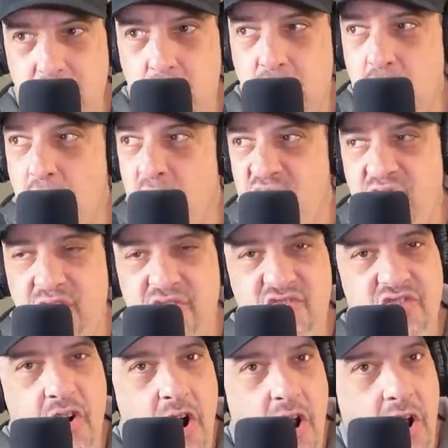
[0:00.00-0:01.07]
you can go very
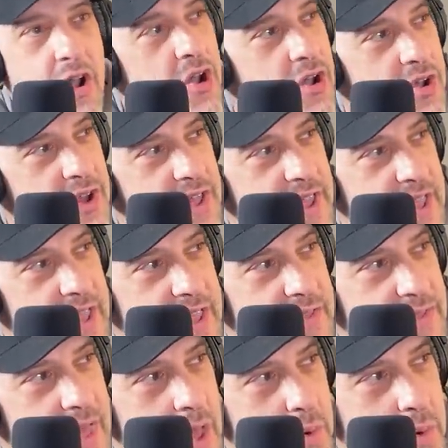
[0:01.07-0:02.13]
far in,
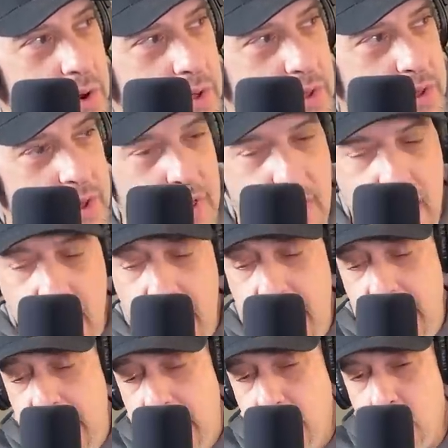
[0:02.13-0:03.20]
in that world.
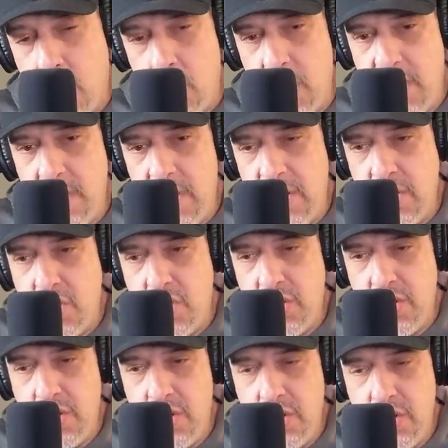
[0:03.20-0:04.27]
And and Joe and and
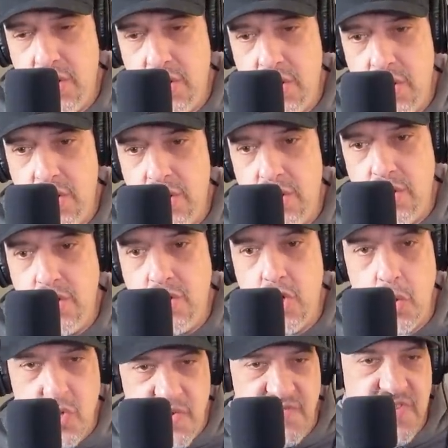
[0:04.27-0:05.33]
uh,
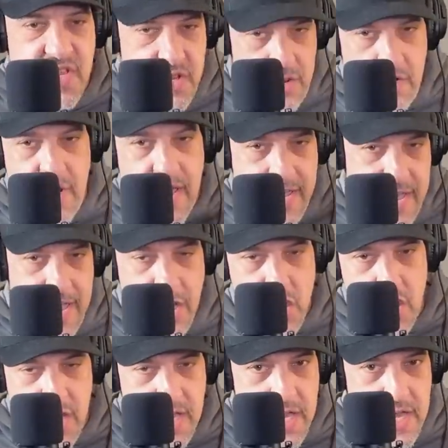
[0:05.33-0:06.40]
Joseph Senior, aka
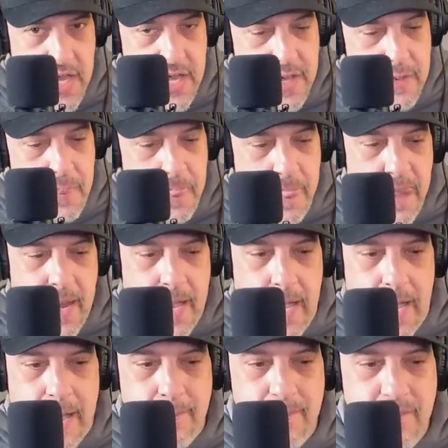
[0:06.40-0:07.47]
Chicky,
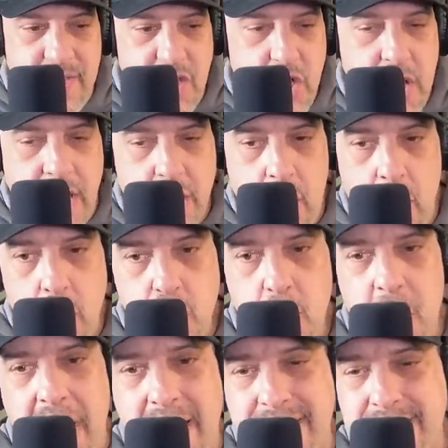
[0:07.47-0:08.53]
um, he checked all those
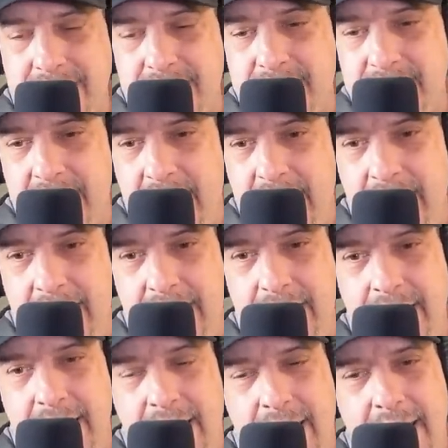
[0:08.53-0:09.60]
boxes,
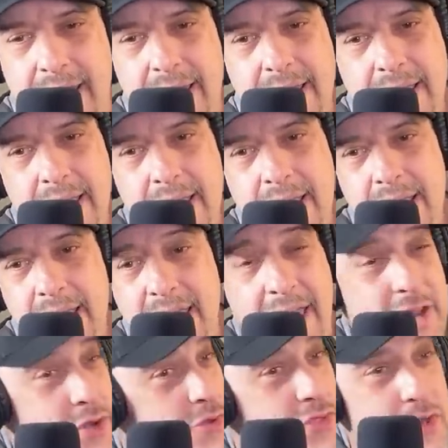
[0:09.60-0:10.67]
and uh, he
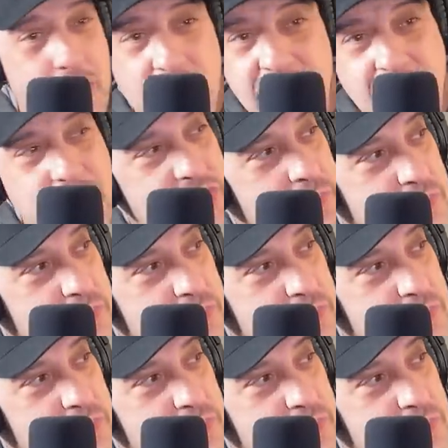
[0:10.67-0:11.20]
had to do 30 years